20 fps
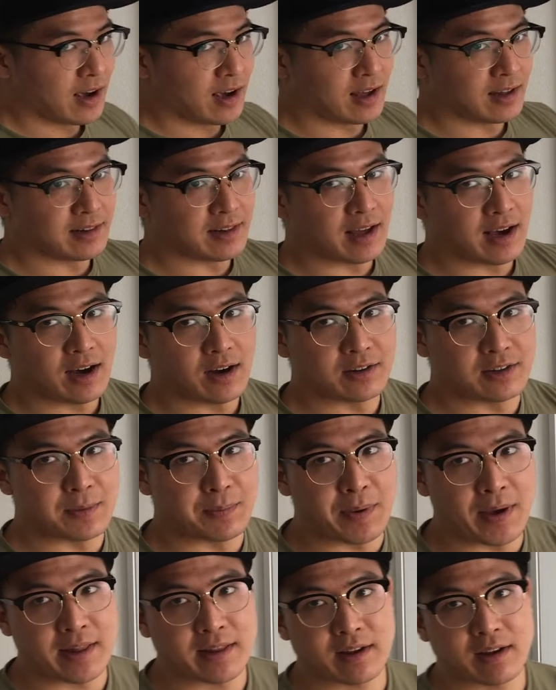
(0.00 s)
And now,
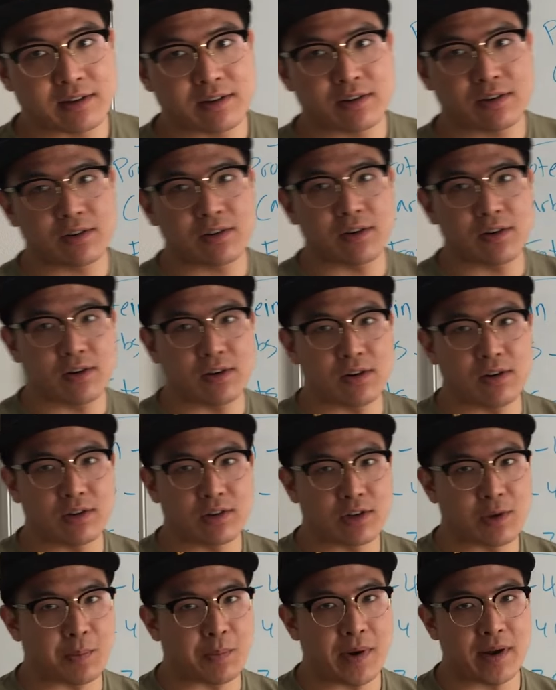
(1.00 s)
depending on your goal,
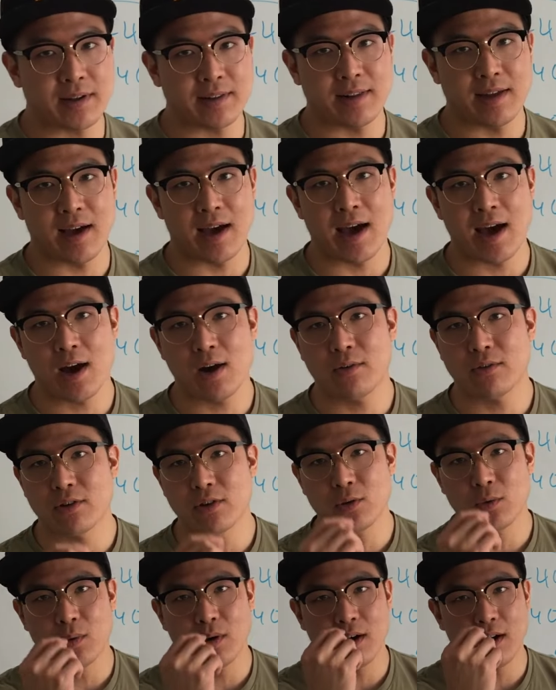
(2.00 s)
you can break that however
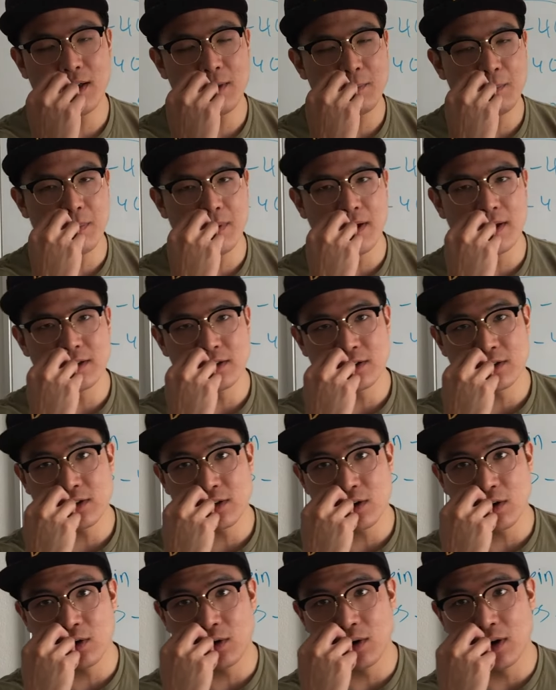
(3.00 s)
you want, but you
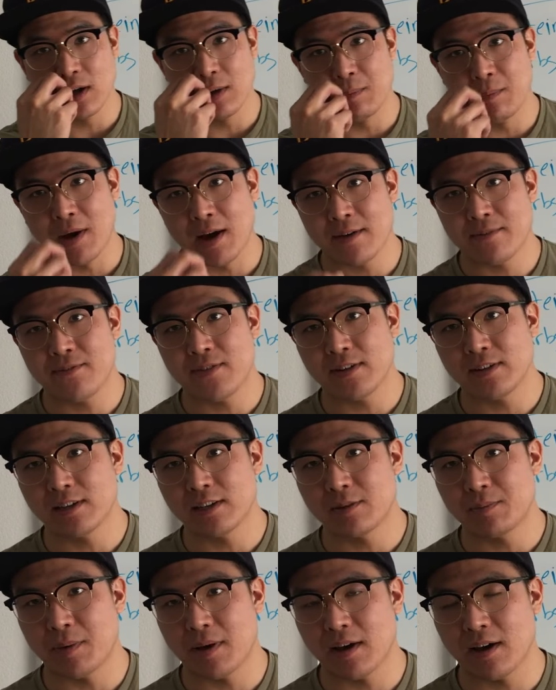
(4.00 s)
could go on
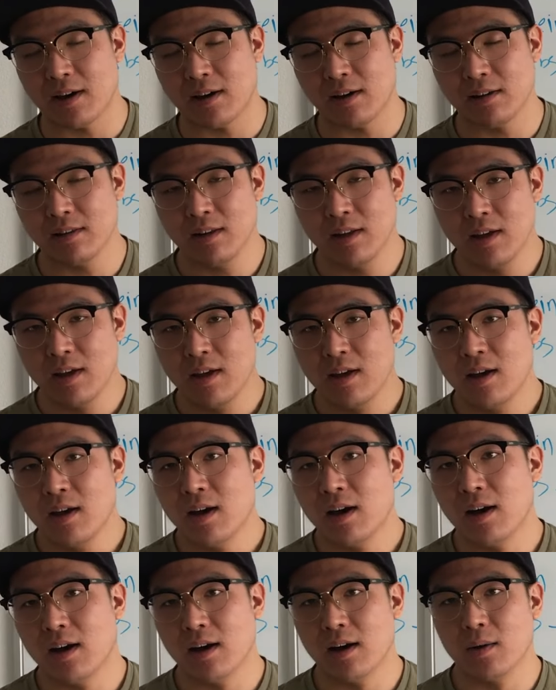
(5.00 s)
MyFitnessPal,
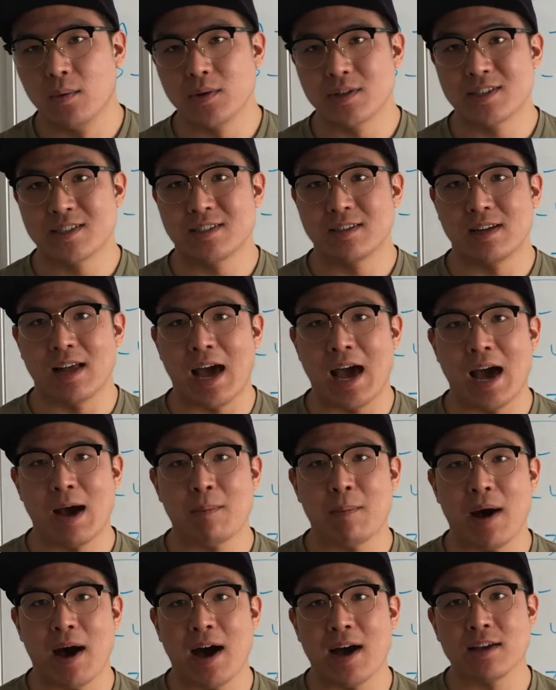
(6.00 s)
which is an
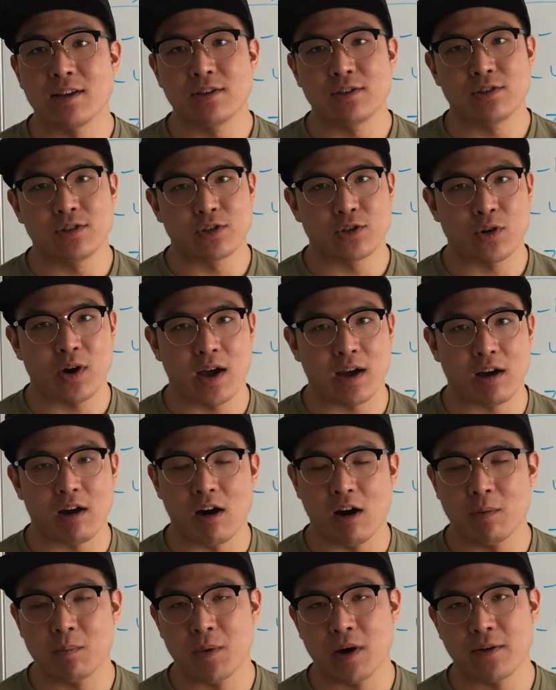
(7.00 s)
app I use to track
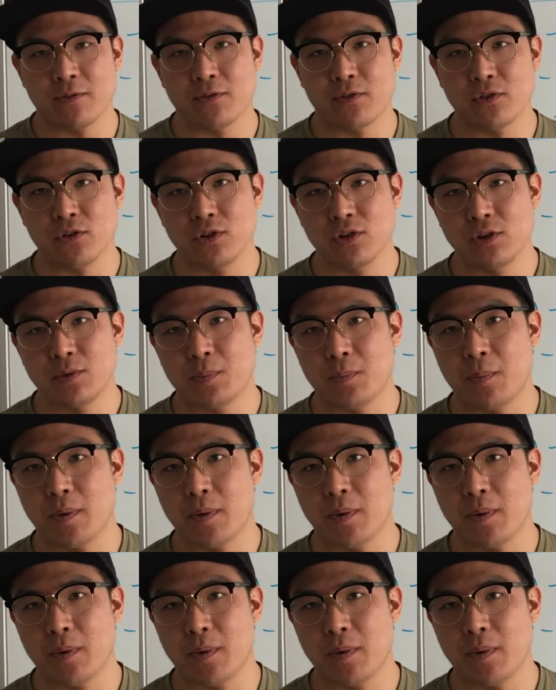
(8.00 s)
all my foods.